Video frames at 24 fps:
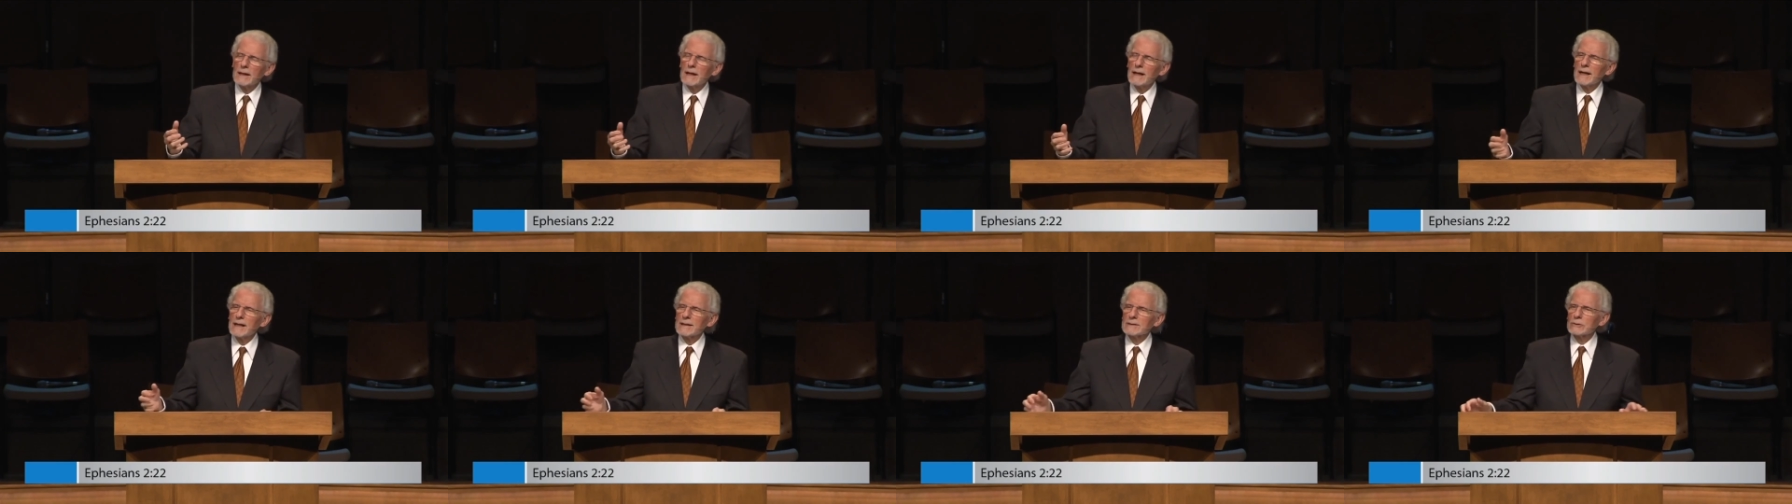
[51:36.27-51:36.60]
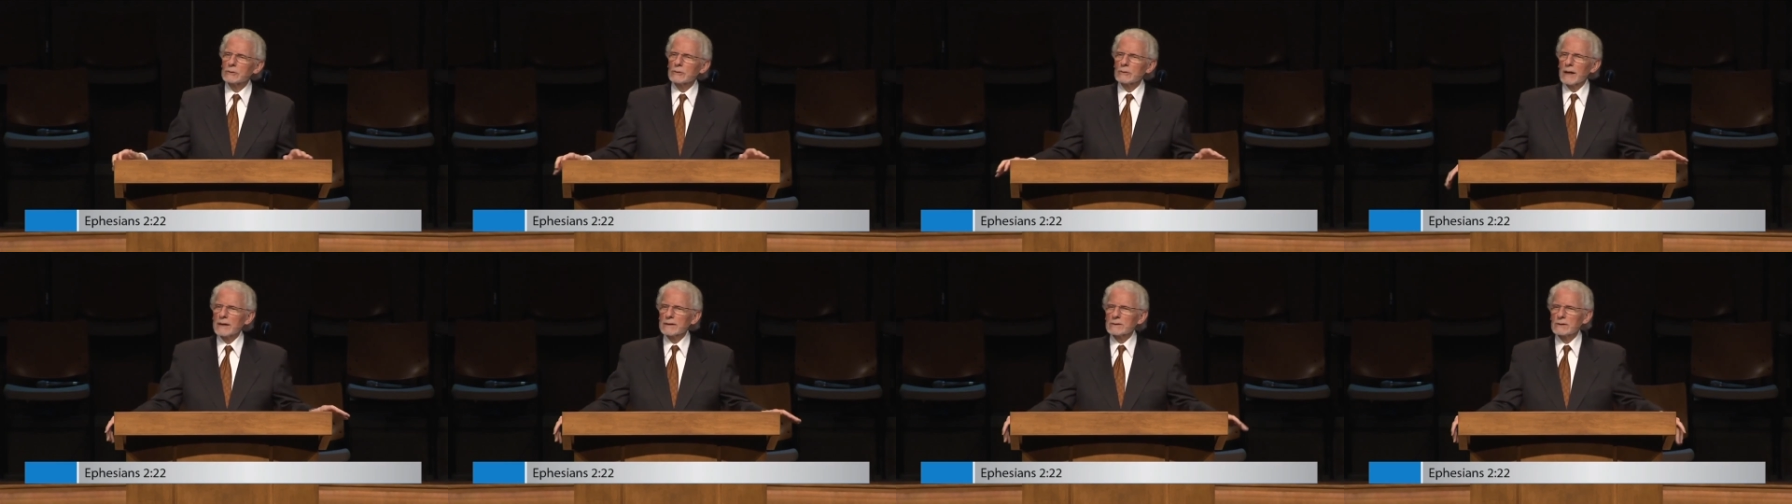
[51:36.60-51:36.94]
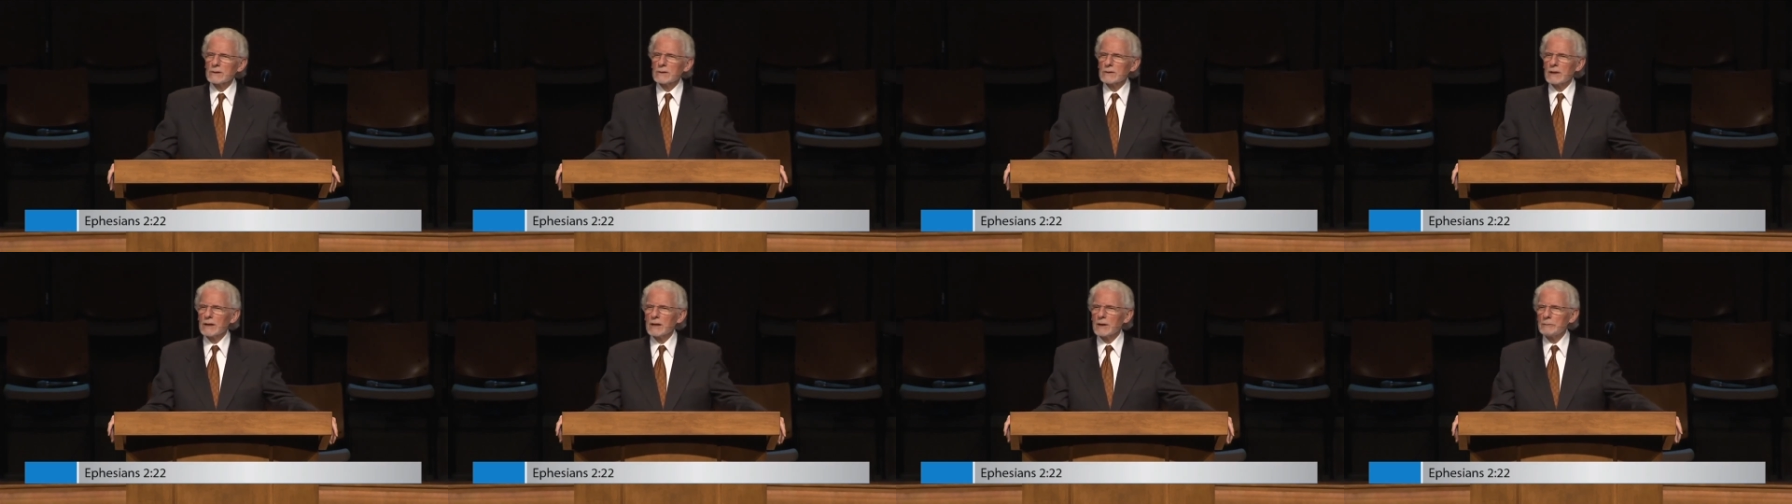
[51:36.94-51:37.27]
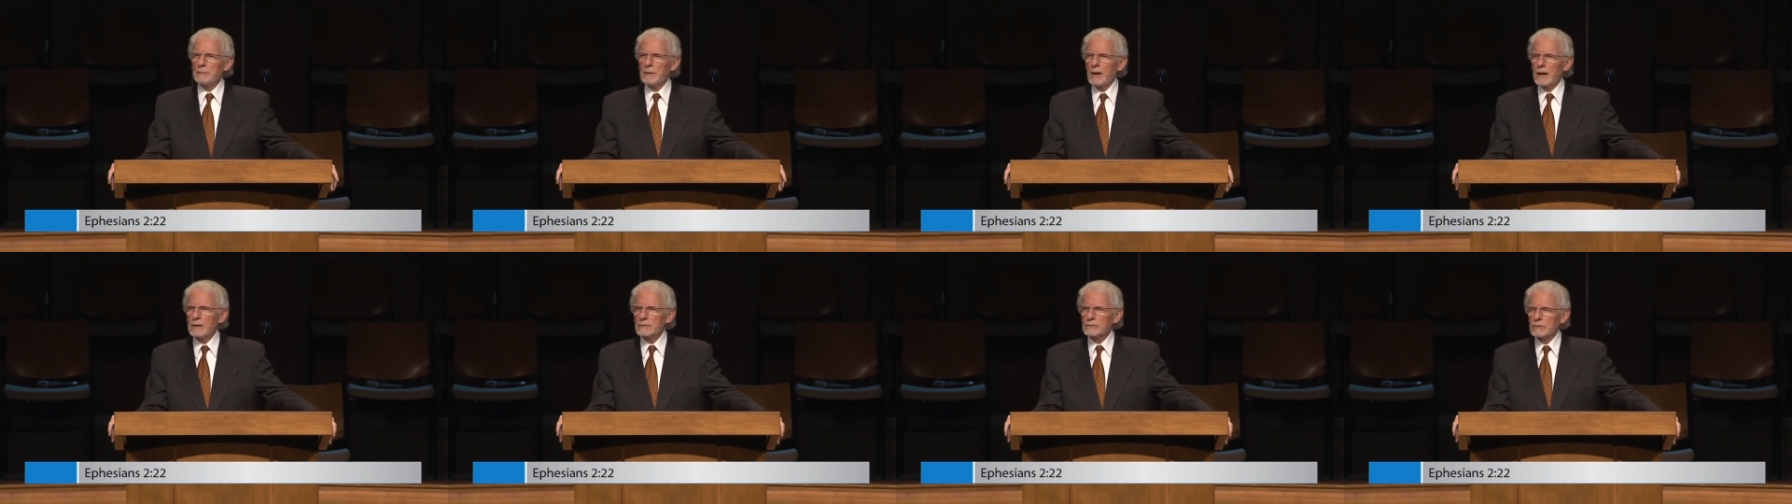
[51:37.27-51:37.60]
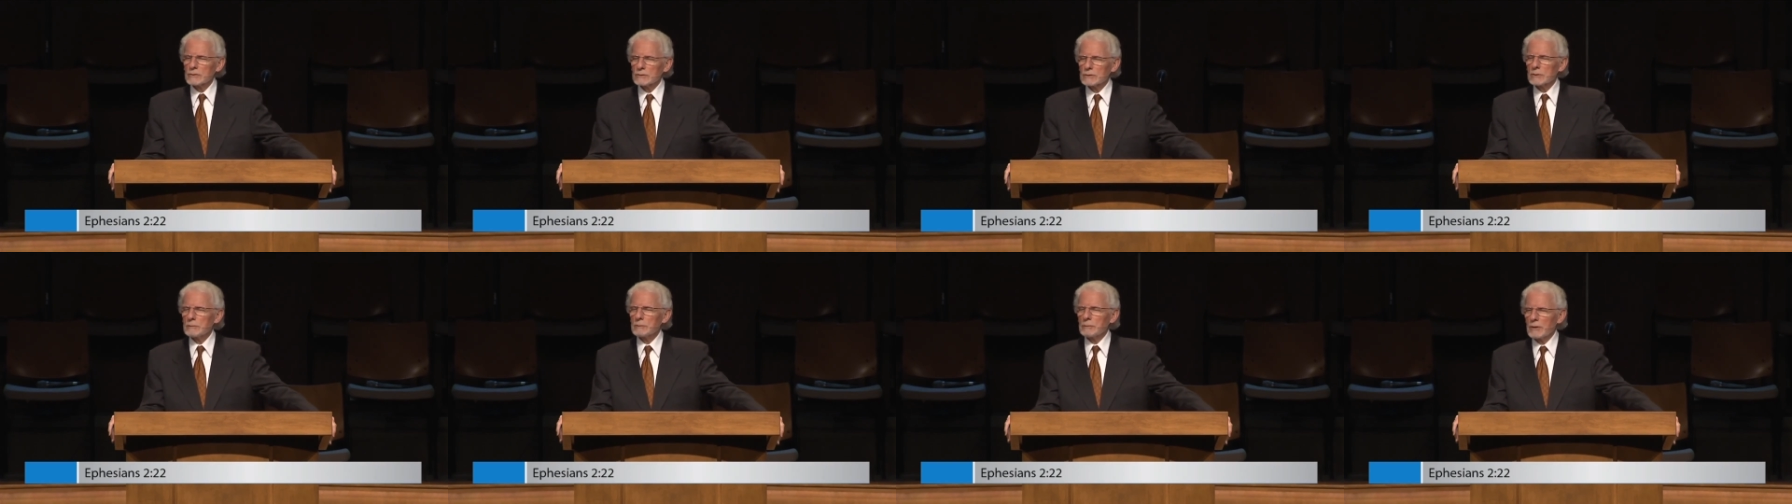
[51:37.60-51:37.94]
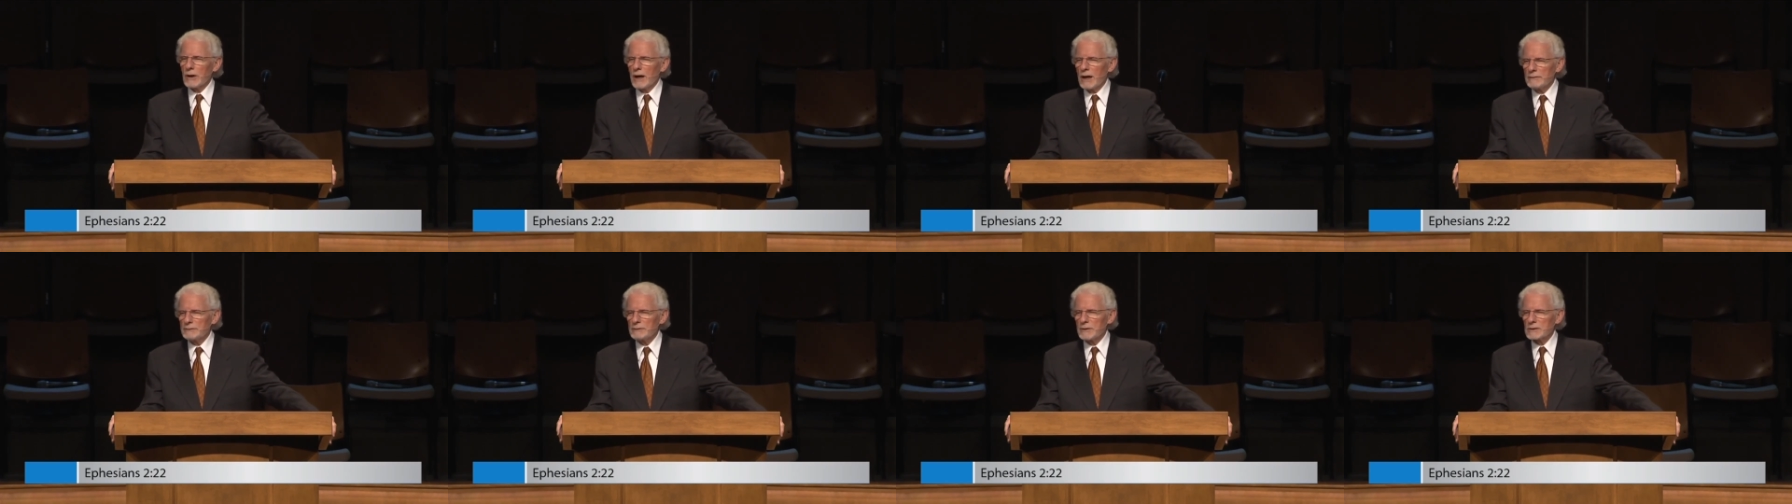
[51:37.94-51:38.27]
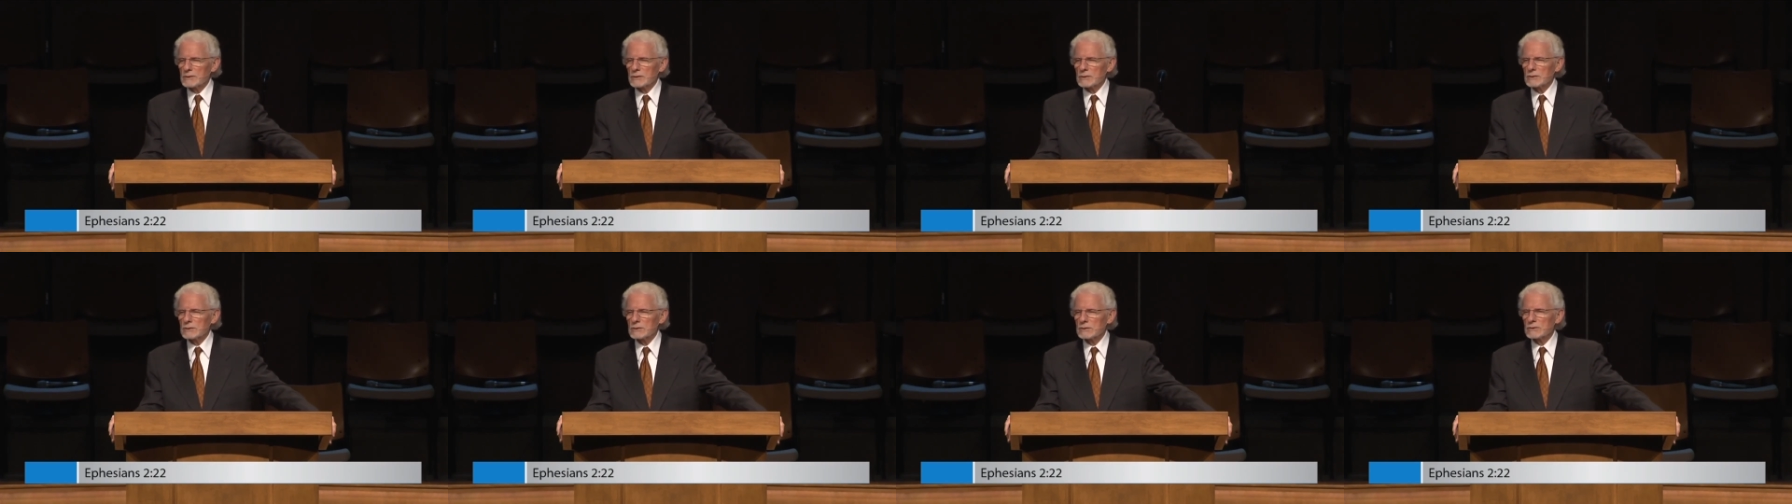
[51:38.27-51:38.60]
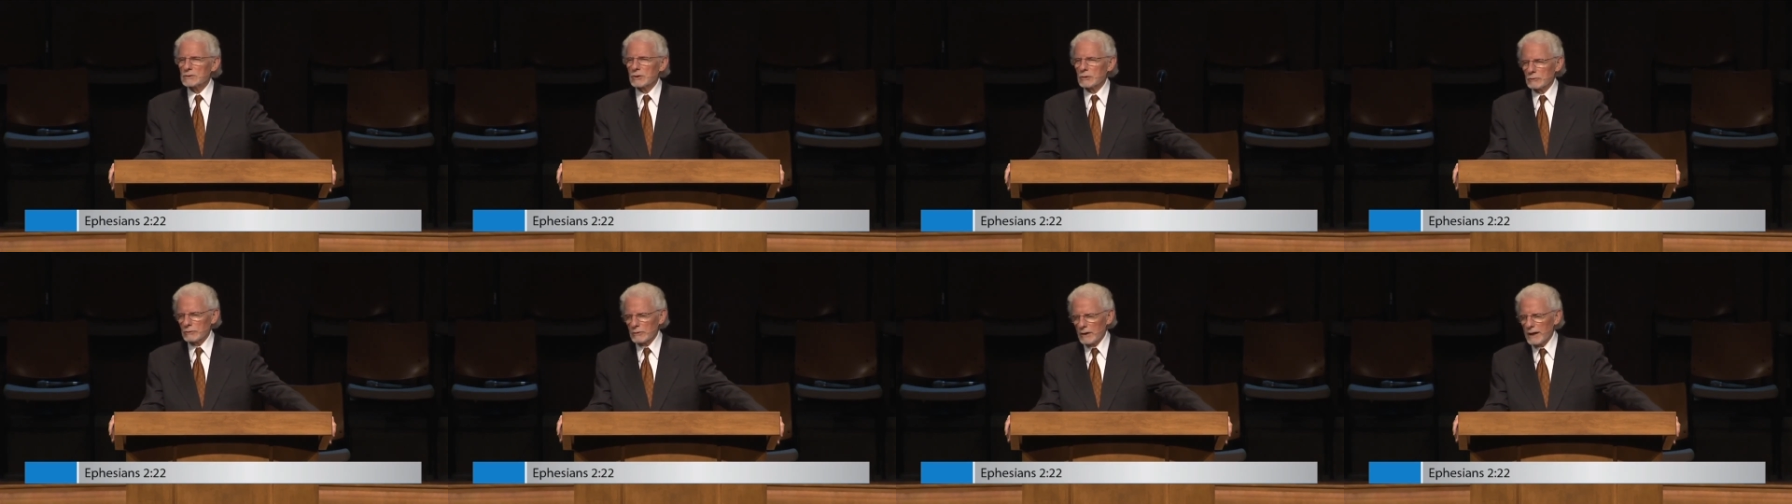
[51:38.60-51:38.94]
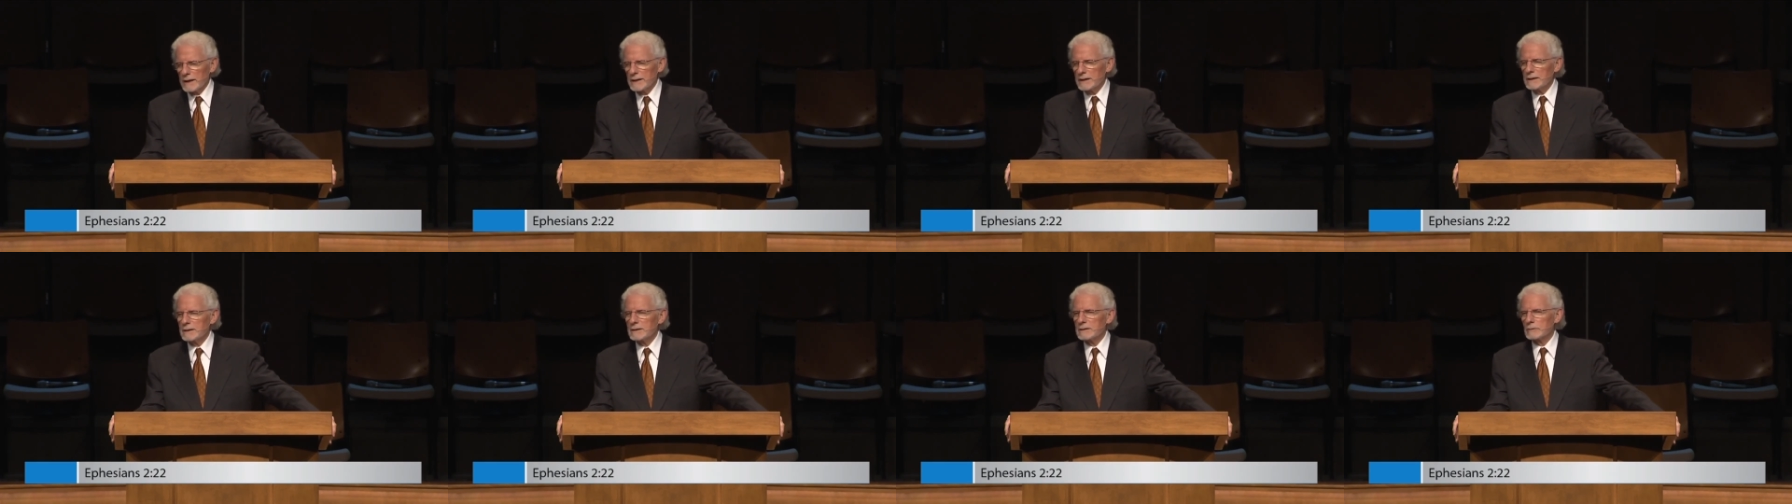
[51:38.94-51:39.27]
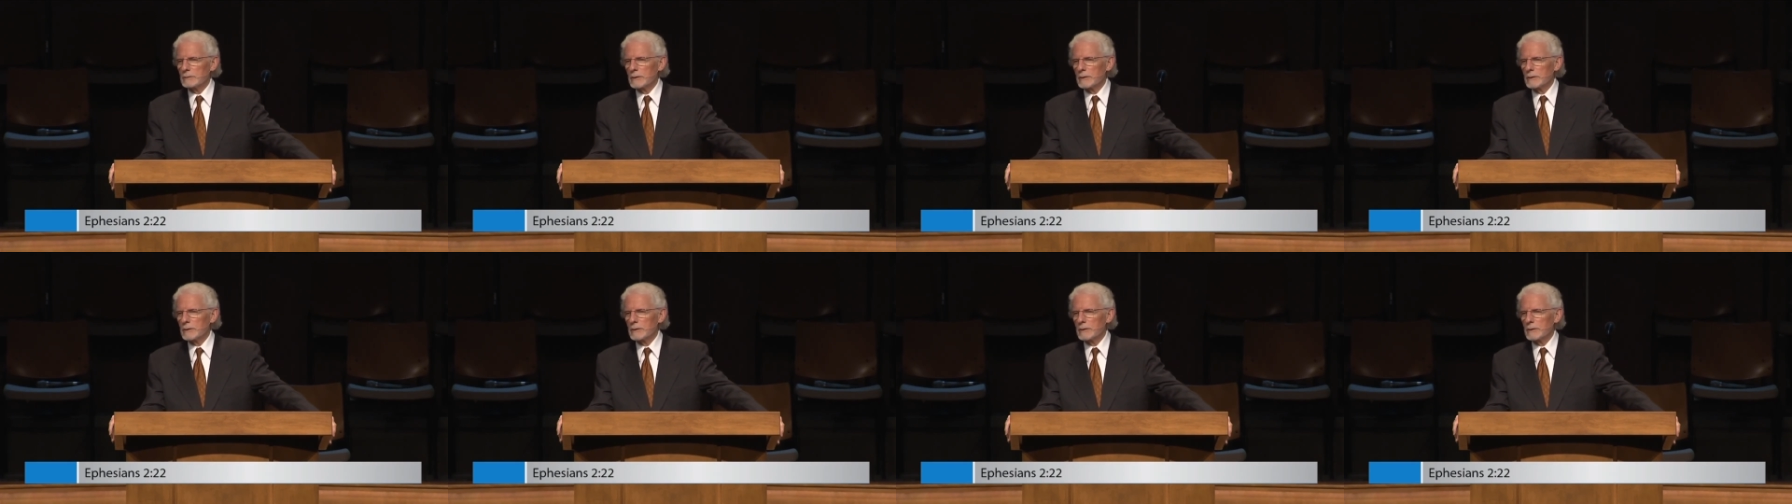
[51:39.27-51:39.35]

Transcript: uh, directed the apostles and prophets to write,